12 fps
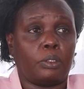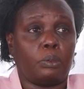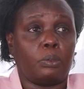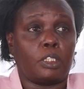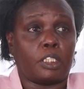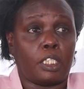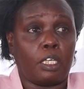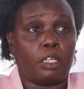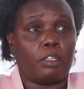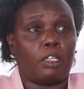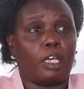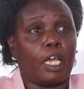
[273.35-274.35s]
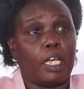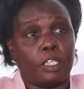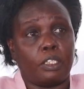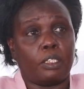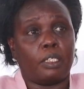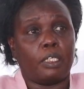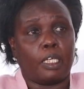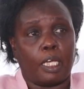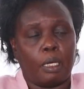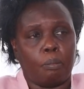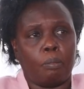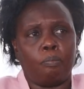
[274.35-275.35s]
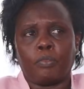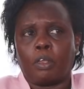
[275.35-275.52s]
to see the end game